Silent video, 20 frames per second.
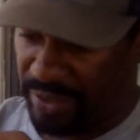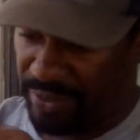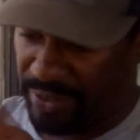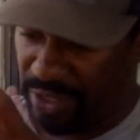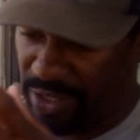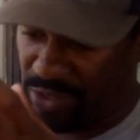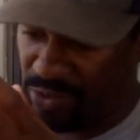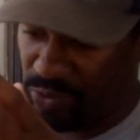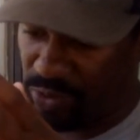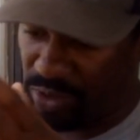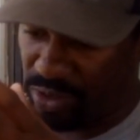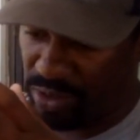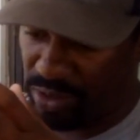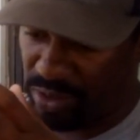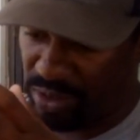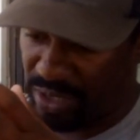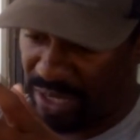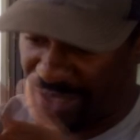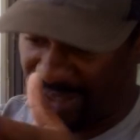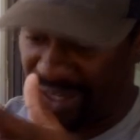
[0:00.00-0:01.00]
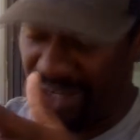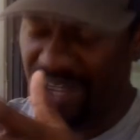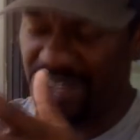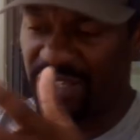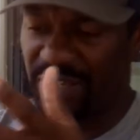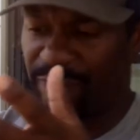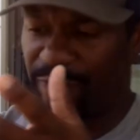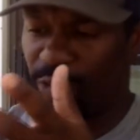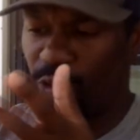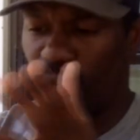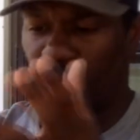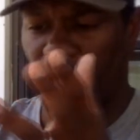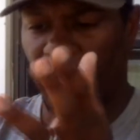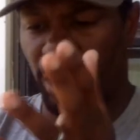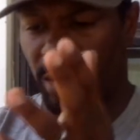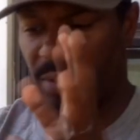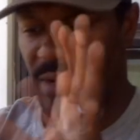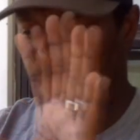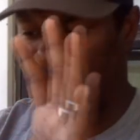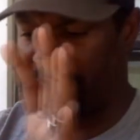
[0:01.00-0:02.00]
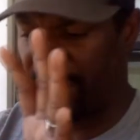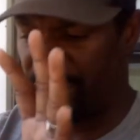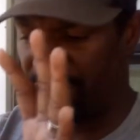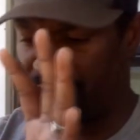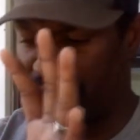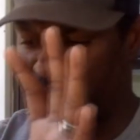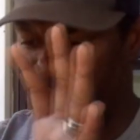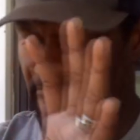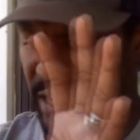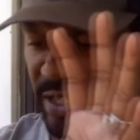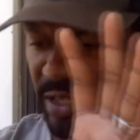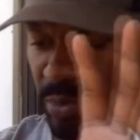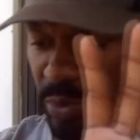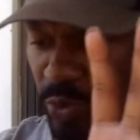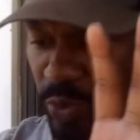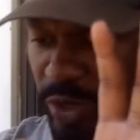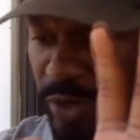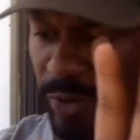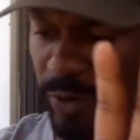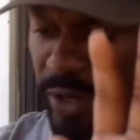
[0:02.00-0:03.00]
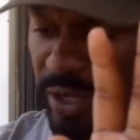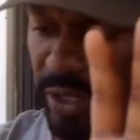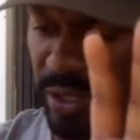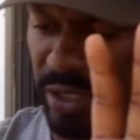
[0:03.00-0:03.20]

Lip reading: This one, I think I said fluorocarbon. I'm not sure, guys. I'm going to reread